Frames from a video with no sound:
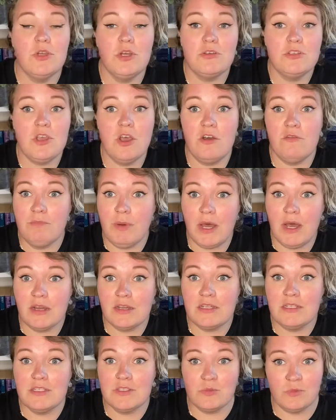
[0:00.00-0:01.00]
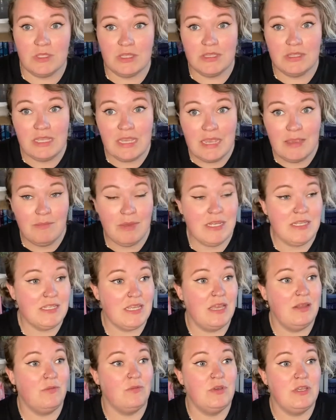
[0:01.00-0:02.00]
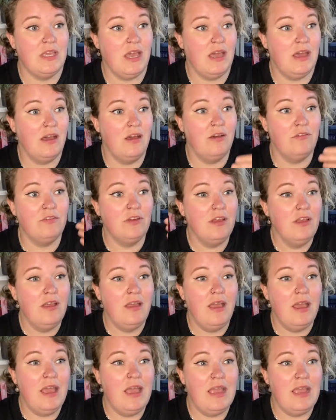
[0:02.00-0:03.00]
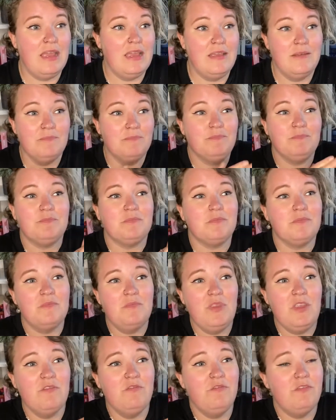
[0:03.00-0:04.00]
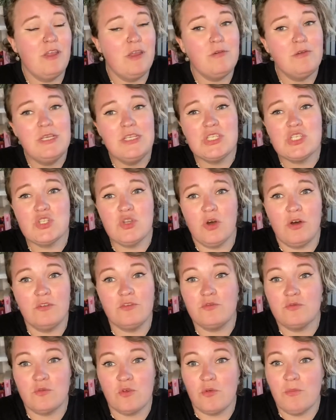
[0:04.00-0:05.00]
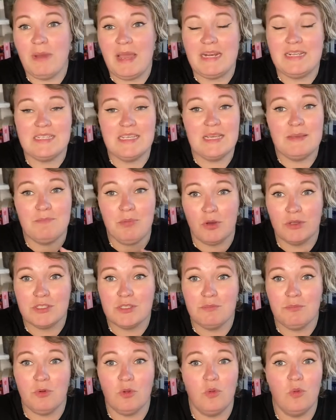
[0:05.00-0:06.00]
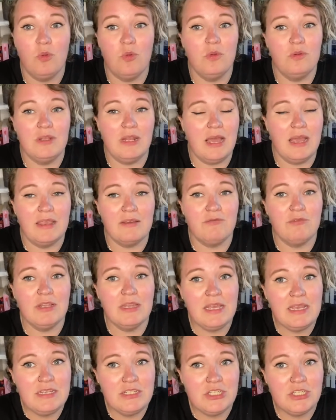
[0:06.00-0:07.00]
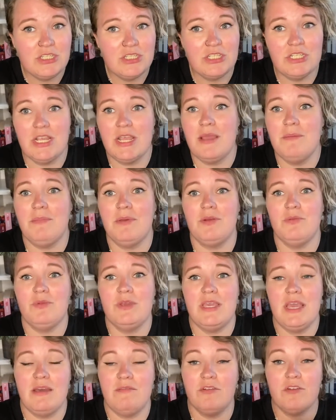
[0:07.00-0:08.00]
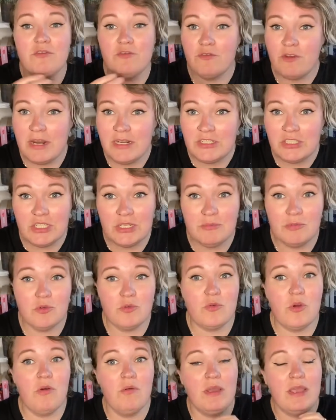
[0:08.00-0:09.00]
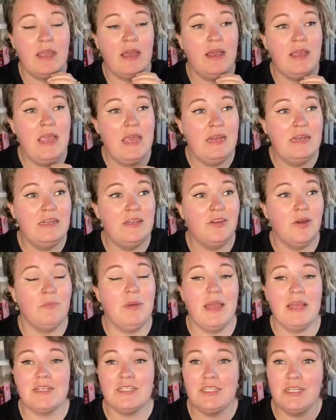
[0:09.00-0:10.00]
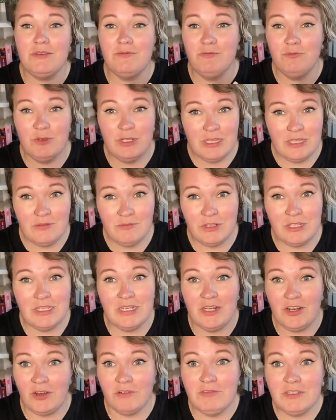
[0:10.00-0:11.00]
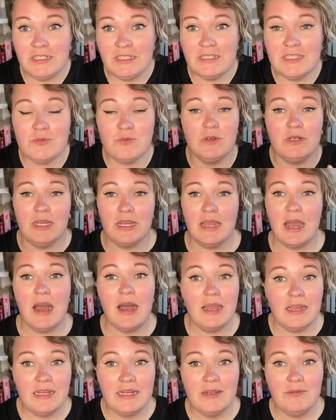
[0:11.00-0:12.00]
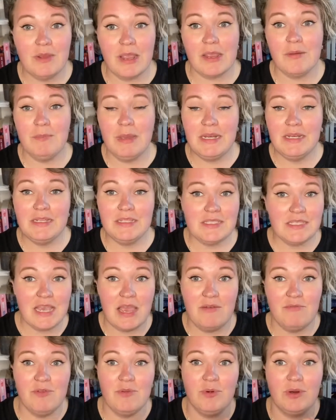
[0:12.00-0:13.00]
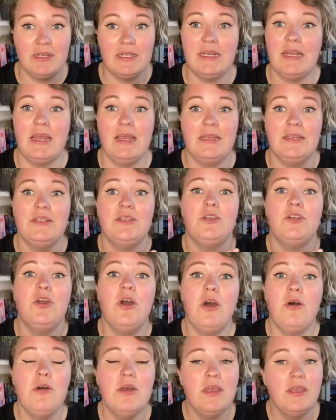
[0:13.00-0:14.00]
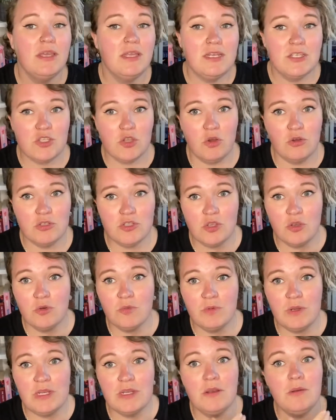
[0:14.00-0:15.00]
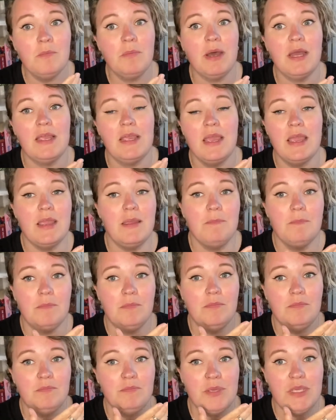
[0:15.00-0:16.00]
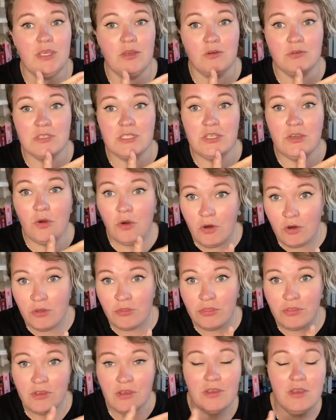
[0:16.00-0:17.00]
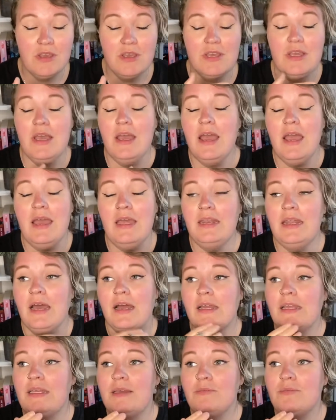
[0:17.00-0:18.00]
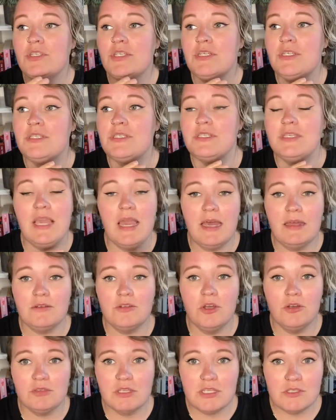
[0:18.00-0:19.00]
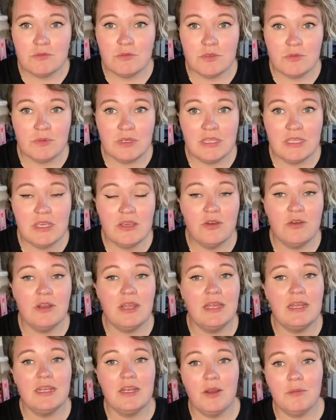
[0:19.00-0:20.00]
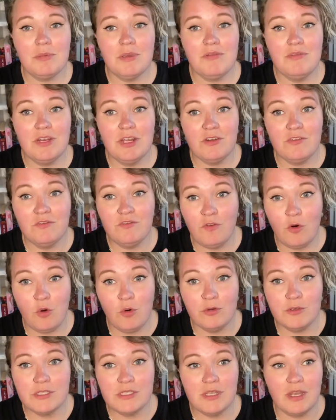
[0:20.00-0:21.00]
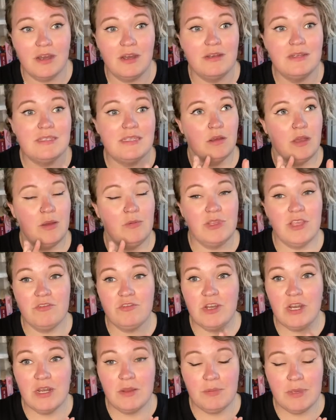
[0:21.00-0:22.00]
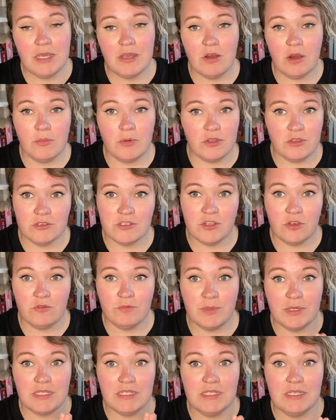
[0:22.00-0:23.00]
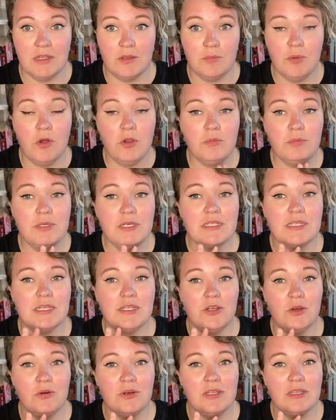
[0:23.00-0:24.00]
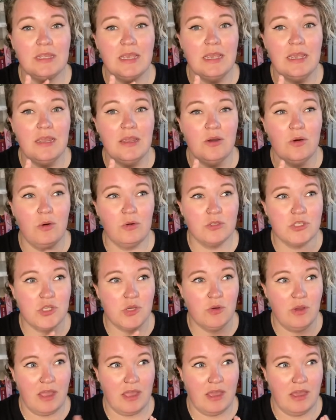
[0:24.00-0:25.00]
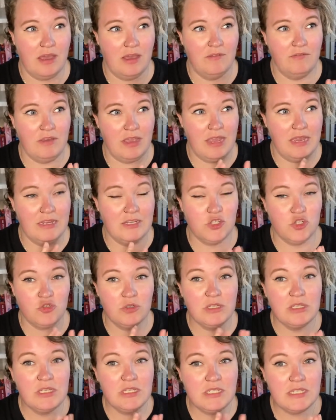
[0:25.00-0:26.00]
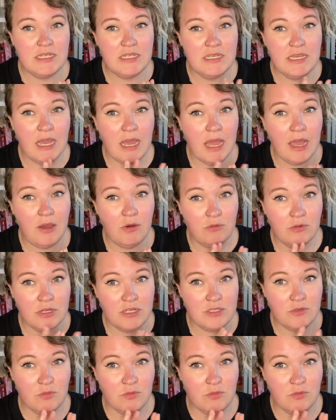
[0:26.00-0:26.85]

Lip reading: also have bargains with demons, and we have a very soft romantic possible like relationship, and we have a friendship growing. I ended up actually really really loving this one. I highly recommend it to everyone that I know. It is also written by a POC author, and I am just, yeah, no, this was really good. I ended up giving it 4 stars. I will definitely pick up other stuff by CL Polk because I know that they also have a trilogy out as